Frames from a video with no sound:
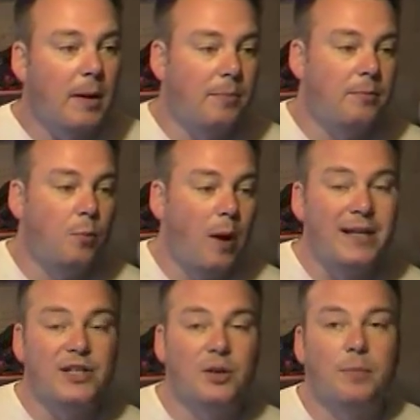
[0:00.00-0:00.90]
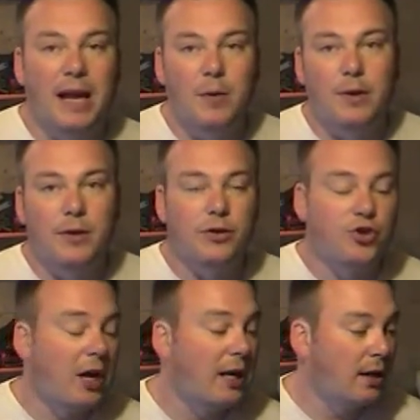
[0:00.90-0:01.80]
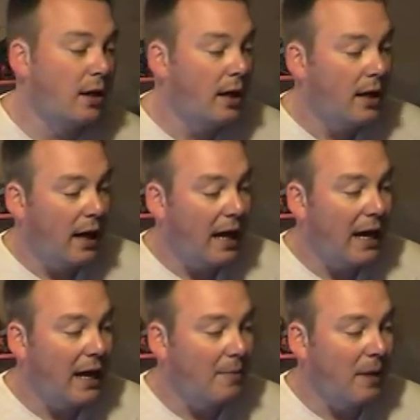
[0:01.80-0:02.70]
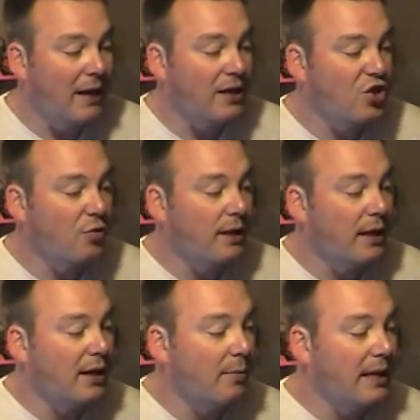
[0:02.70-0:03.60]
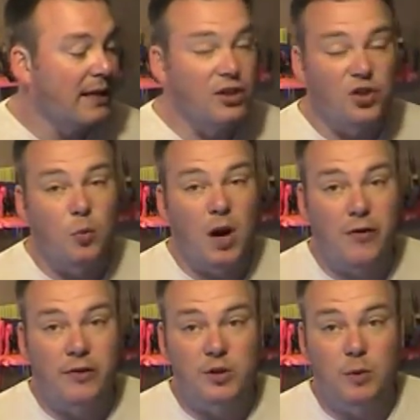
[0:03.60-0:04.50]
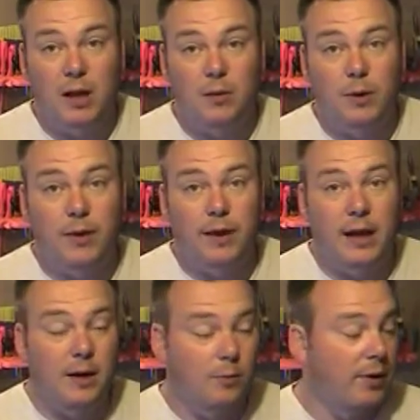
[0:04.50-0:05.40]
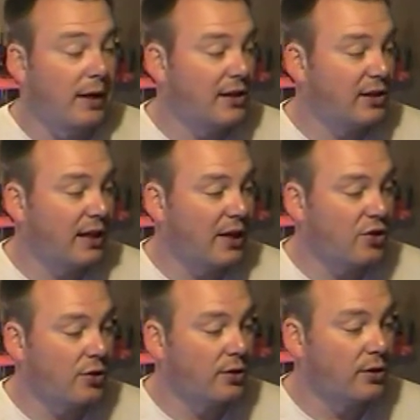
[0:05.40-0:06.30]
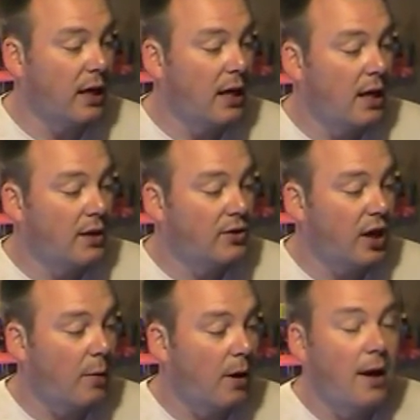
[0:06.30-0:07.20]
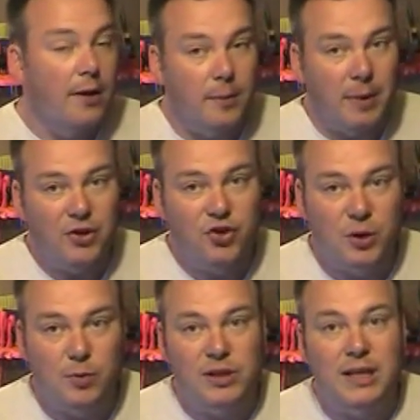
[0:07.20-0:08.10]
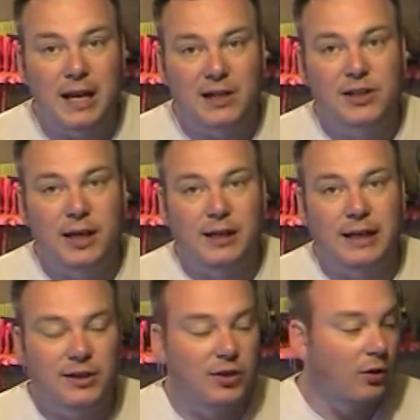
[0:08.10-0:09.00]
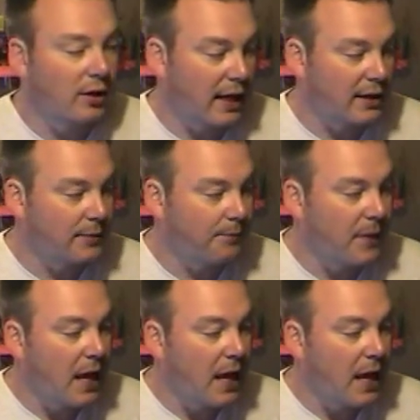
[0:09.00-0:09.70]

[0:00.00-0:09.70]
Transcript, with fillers: uh, weight to play with in the trailer, um, and it should be a little bit easier to wire it as well with uh, with less connections. So the battery was the next thing I needed to look at.